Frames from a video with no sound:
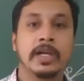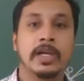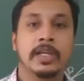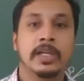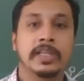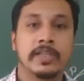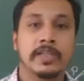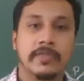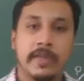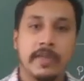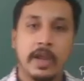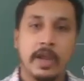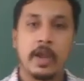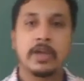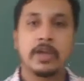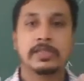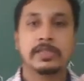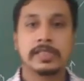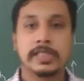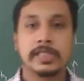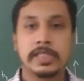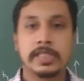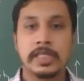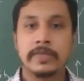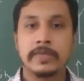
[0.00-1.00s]
the
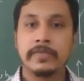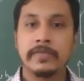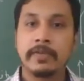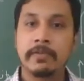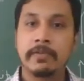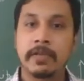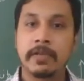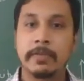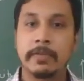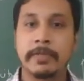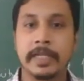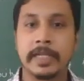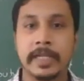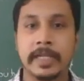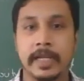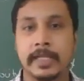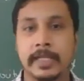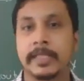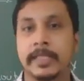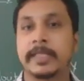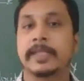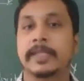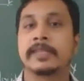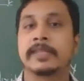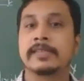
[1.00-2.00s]
velocity we will be
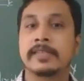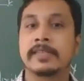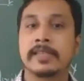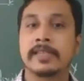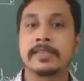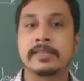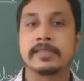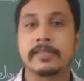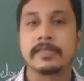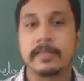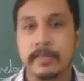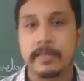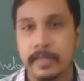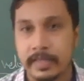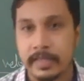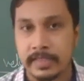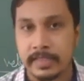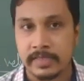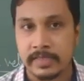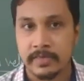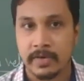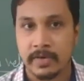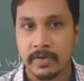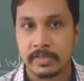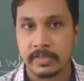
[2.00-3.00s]
getting is the
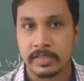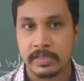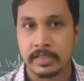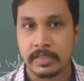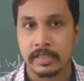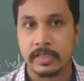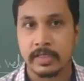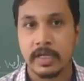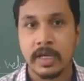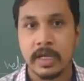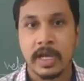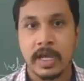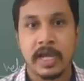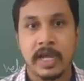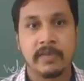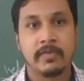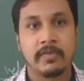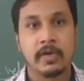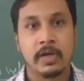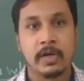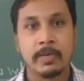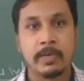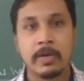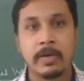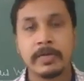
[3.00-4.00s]
instantaneous velocity. And
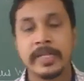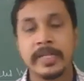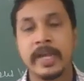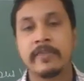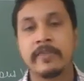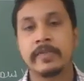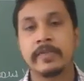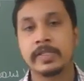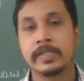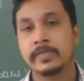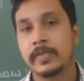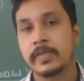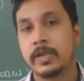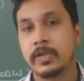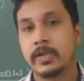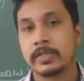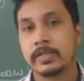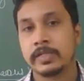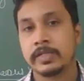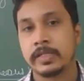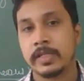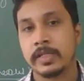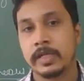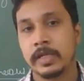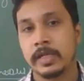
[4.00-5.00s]
what about the average
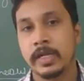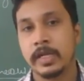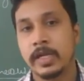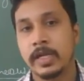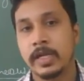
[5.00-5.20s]
velocity?